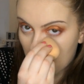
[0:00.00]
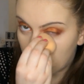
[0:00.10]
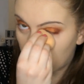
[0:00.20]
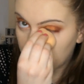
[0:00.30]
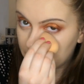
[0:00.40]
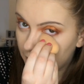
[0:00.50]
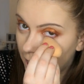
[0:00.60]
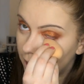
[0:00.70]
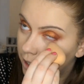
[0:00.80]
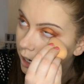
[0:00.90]
my
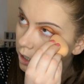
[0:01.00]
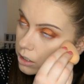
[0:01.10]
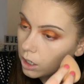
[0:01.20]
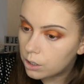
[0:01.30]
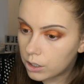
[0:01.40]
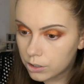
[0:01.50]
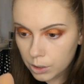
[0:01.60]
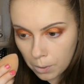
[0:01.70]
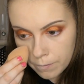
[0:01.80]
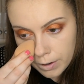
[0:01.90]
skin gets so used
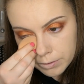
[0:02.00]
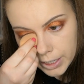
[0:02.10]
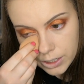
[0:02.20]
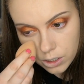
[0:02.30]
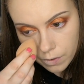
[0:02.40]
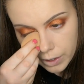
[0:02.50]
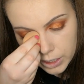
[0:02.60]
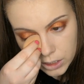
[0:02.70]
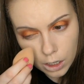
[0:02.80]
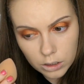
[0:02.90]
to one foundation that it
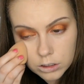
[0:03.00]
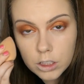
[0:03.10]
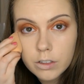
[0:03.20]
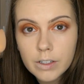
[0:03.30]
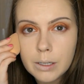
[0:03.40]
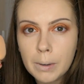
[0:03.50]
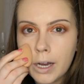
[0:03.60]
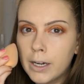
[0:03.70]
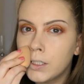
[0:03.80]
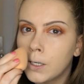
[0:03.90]
starts to look really
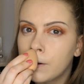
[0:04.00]
bad.